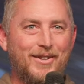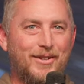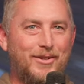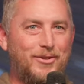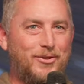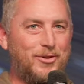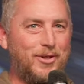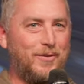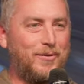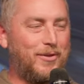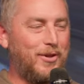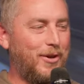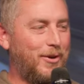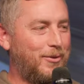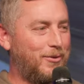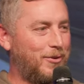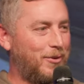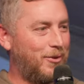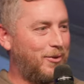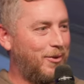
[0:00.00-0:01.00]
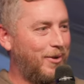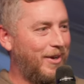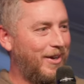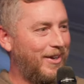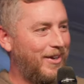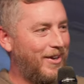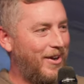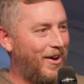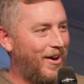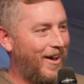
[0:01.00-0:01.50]
shift tones real
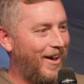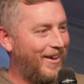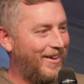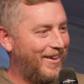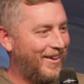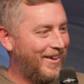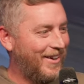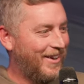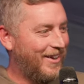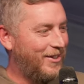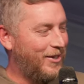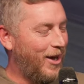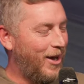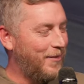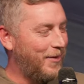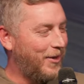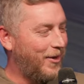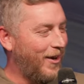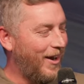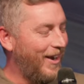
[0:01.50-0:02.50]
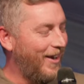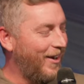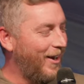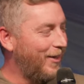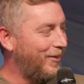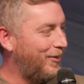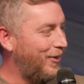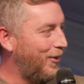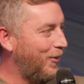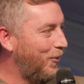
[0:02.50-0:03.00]
quick. All right. Y'all have a great
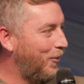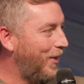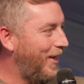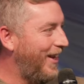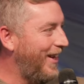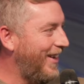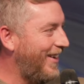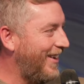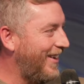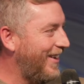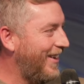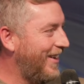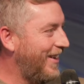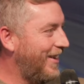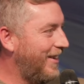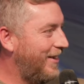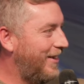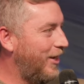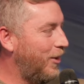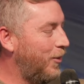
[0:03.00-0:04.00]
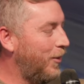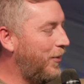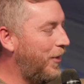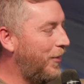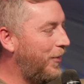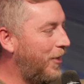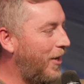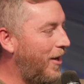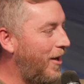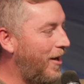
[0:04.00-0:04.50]
rest of the week. Deal with the
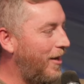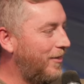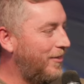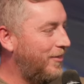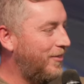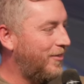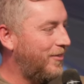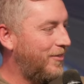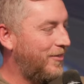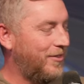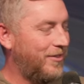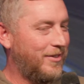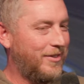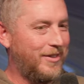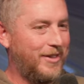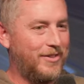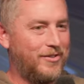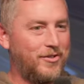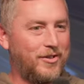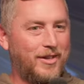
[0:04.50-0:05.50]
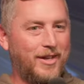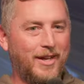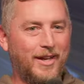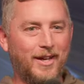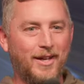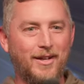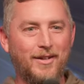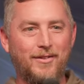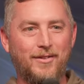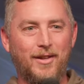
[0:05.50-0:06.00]
thoughts. Get your
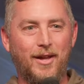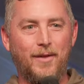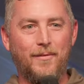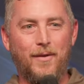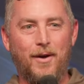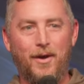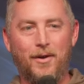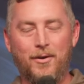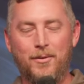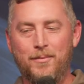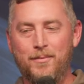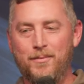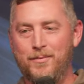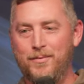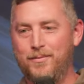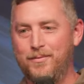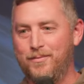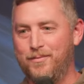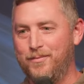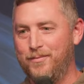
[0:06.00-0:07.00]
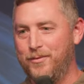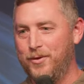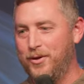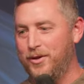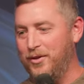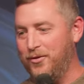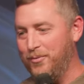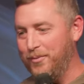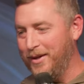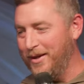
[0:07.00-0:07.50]
kids. Love on them. You're
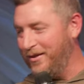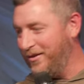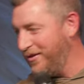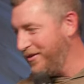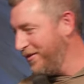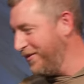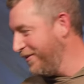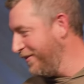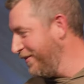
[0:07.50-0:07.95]
dismissed.